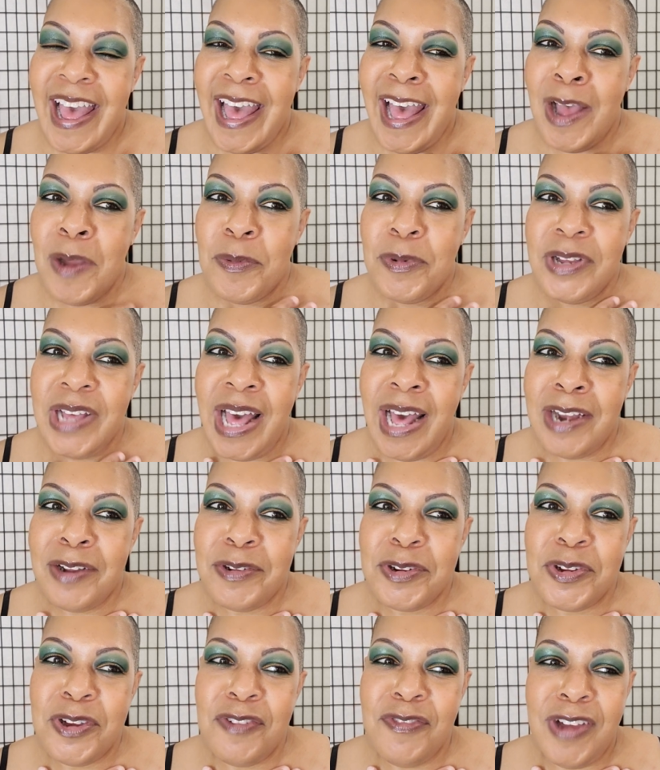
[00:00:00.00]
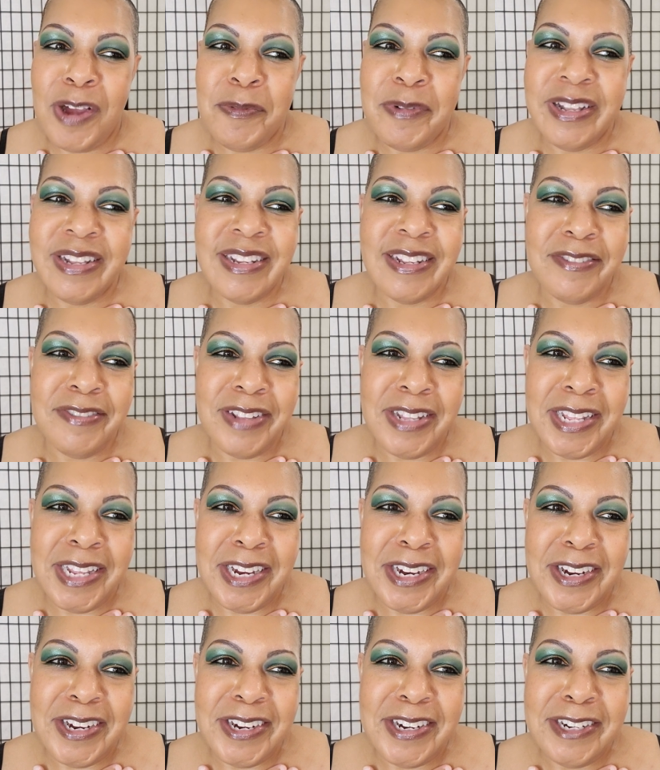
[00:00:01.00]
I w I don't know if I would live
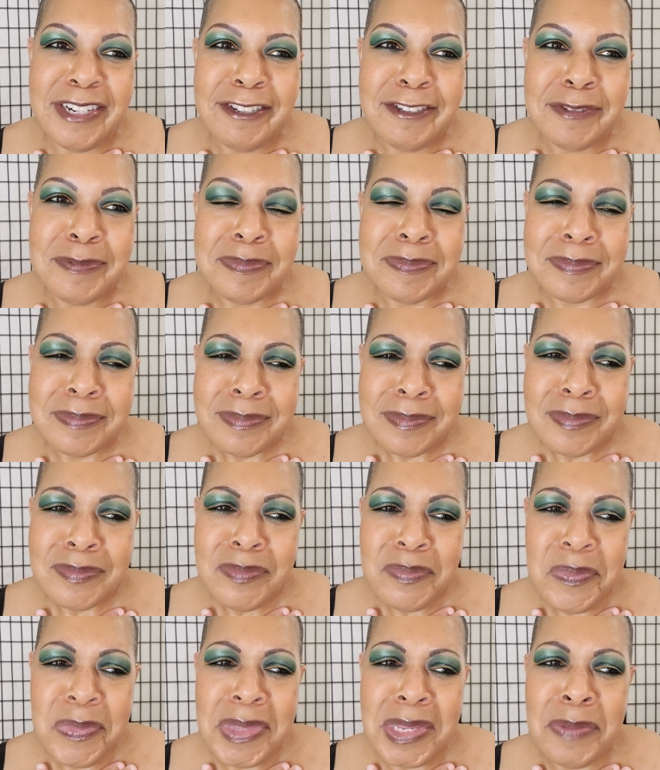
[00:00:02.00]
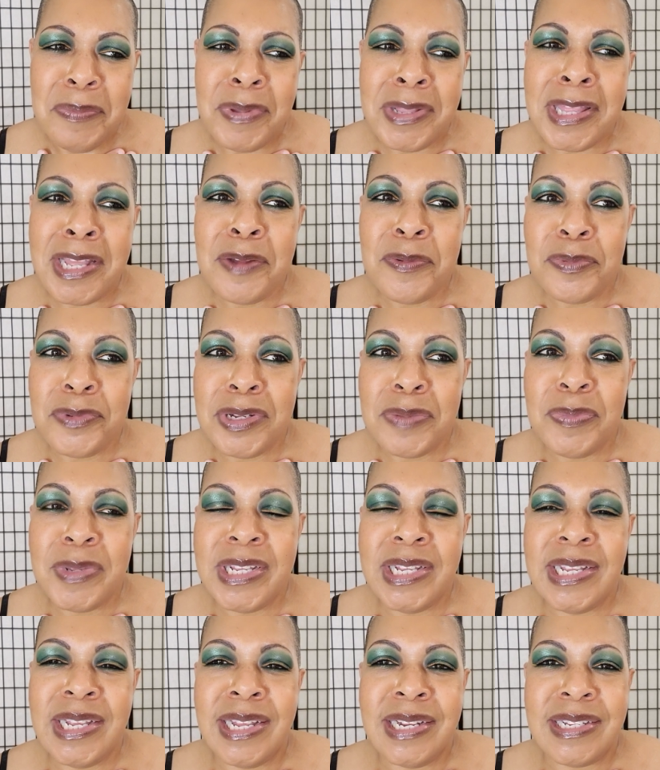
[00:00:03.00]
there, but that would
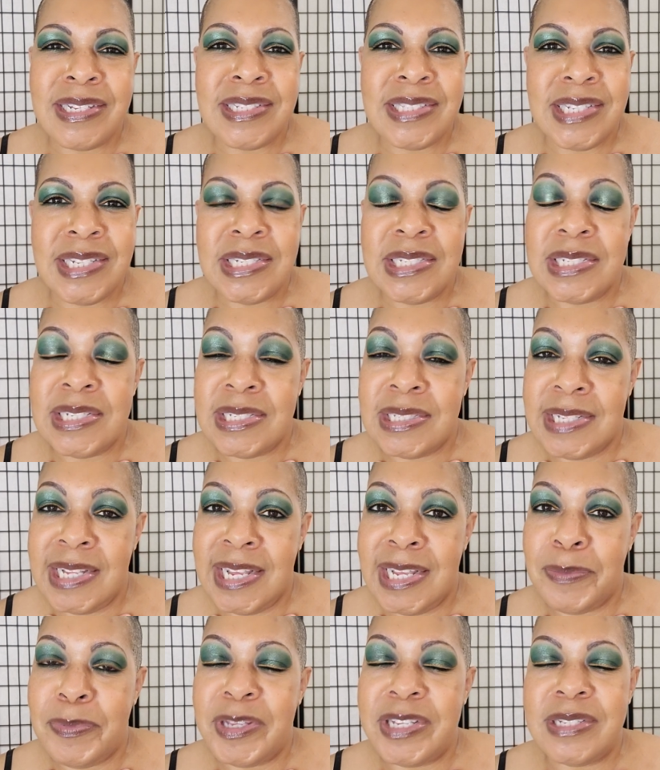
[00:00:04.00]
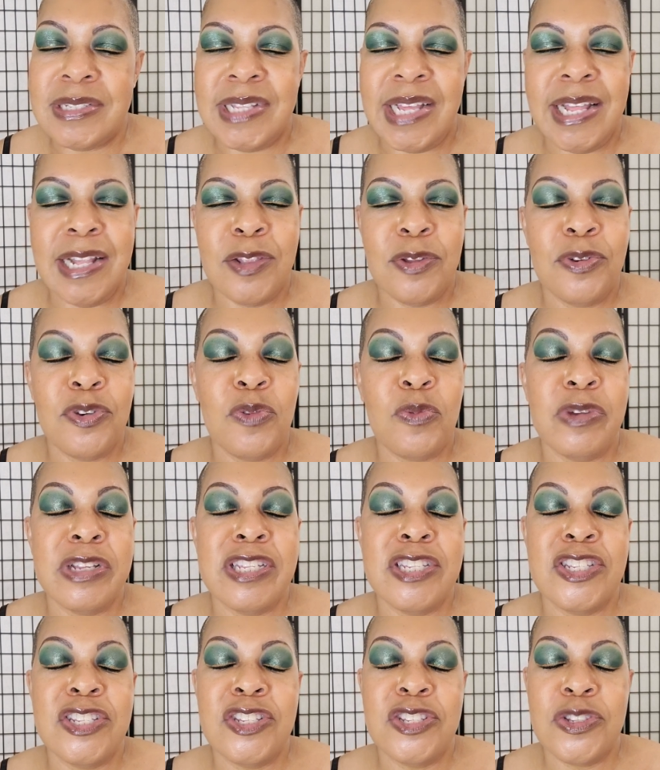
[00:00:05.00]
be an extended stay because that look
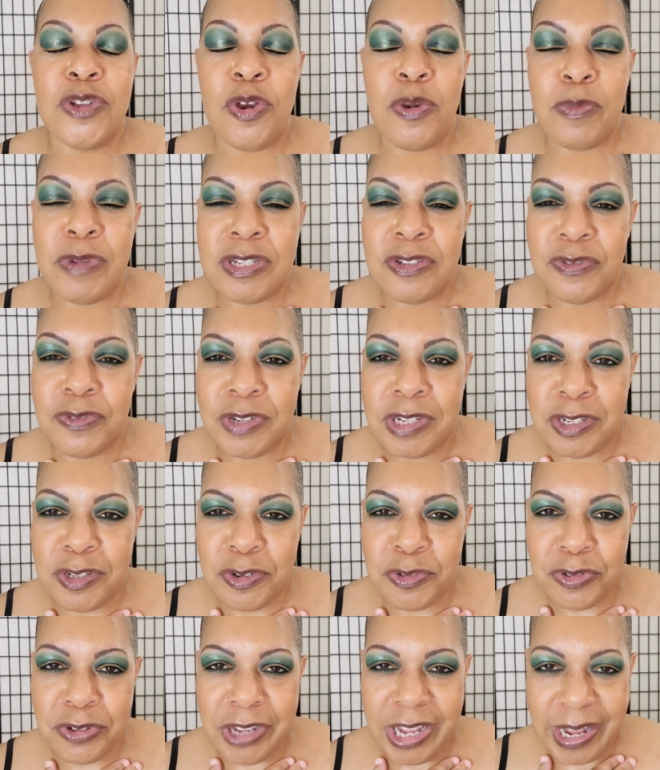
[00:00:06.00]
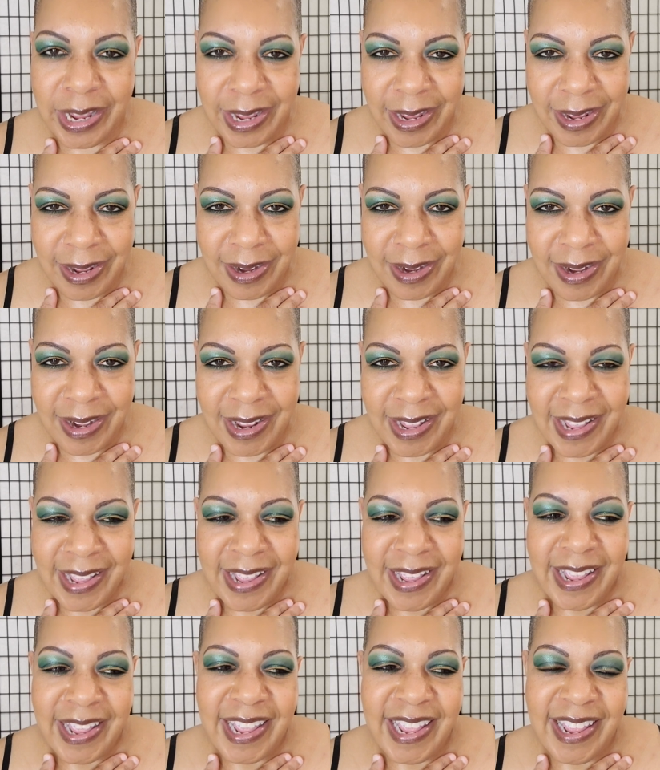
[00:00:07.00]
was so much fun to create
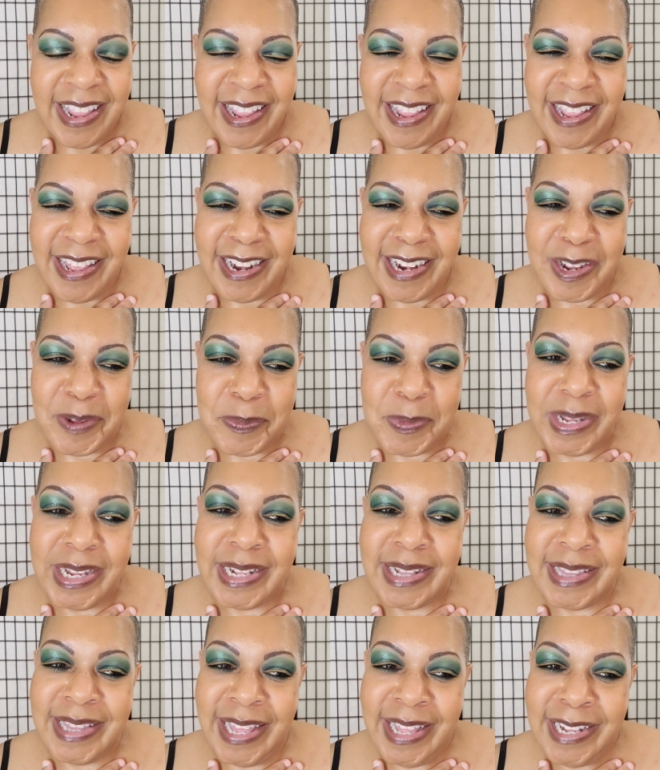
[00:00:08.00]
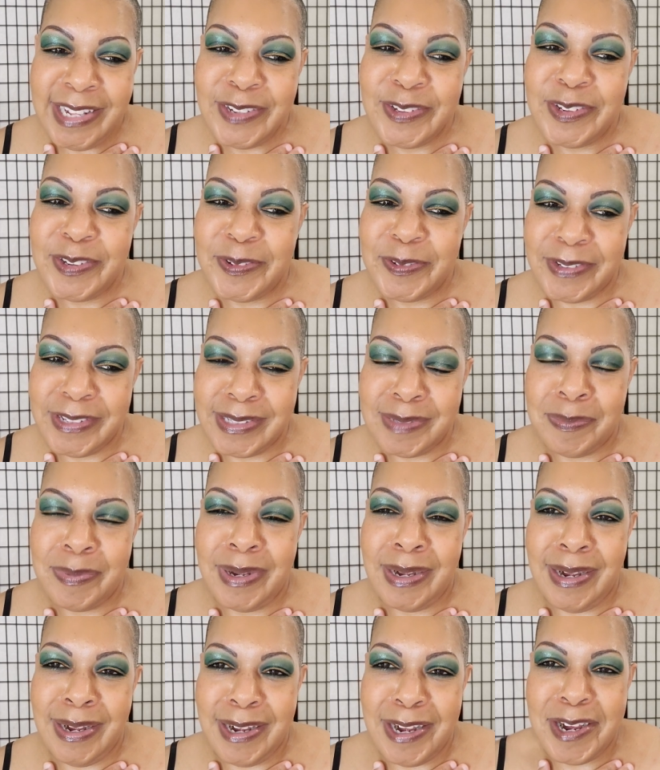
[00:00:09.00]
and I'm like, that look was
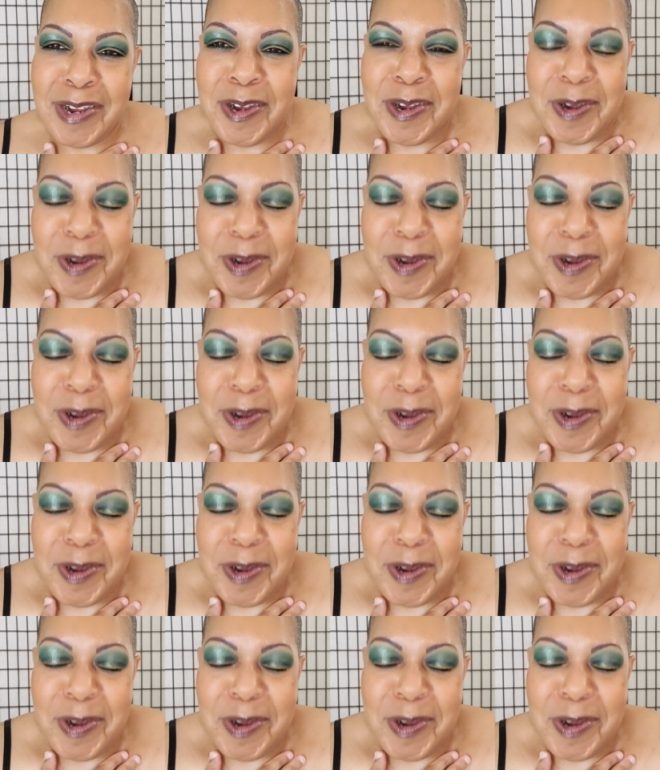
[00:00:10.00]
bomb.